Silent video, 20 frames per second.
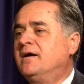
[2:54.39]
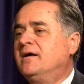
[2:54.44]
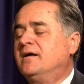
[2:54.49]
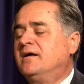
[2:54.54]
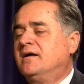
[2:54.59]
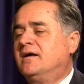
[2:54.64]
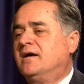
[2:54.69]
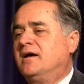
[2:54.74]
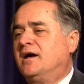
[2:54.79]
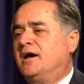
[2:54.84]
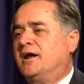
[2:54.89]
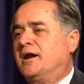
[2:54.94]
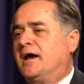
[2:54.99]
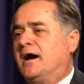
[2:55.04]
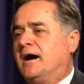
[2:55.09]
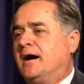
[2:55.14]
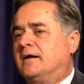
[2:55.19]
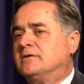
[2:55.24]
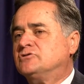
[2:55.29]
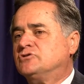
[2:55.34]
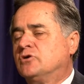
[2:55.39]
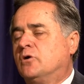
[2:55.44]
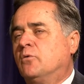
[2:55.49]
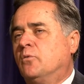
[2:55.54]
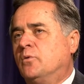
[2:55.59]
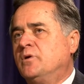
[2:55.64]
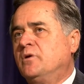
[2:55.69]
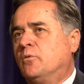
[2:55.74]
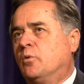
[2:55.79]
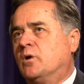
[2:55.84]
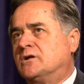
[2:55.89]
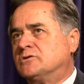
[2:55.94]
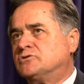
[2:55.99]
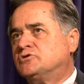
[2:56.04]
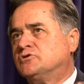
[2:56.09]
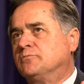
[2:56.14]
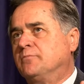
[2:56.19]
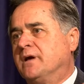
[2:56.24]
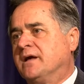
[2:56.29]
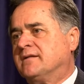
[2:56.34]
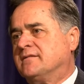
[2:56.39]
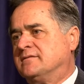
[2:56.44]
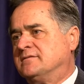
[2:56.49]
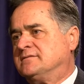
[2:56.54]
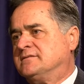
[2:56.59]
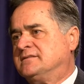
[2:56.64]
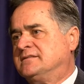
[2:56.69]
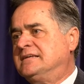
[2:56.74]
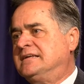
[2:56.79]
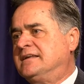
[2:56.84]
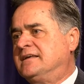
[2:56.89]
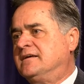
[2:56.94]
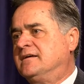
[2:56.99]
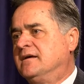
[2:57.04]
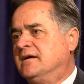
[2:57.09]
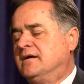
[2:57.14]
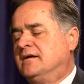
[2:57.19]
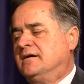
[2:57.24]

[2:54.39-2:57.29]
Mm-hmm. And uh, so we want to make the city